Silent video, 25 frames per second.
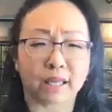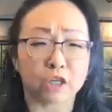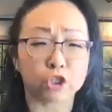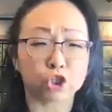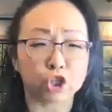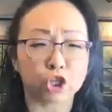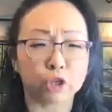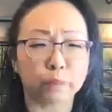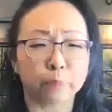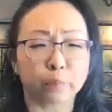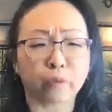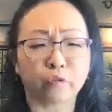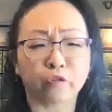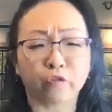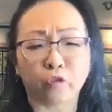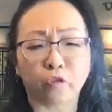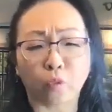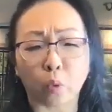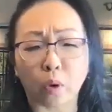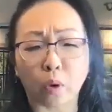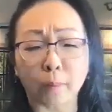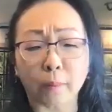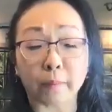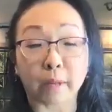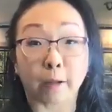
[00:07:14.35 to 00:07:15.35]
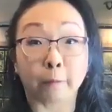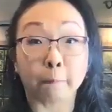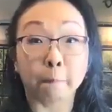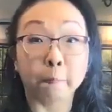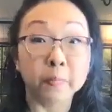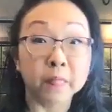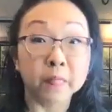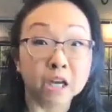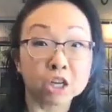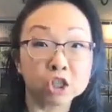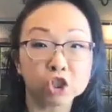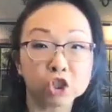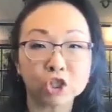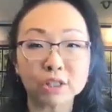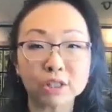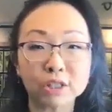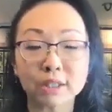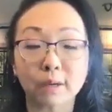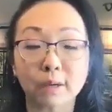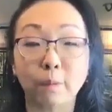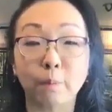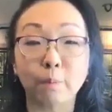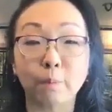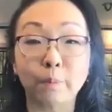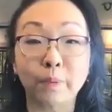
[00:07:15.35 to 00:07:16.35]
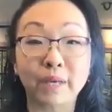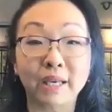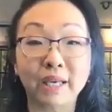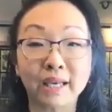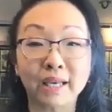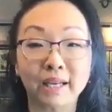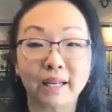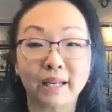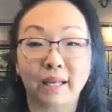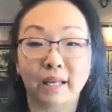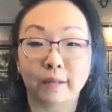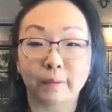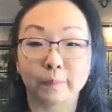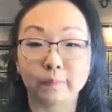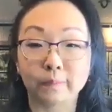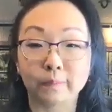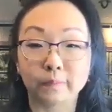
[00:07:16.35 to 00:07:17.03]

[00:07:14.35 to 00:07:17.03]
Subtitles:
She's performing. She's competing.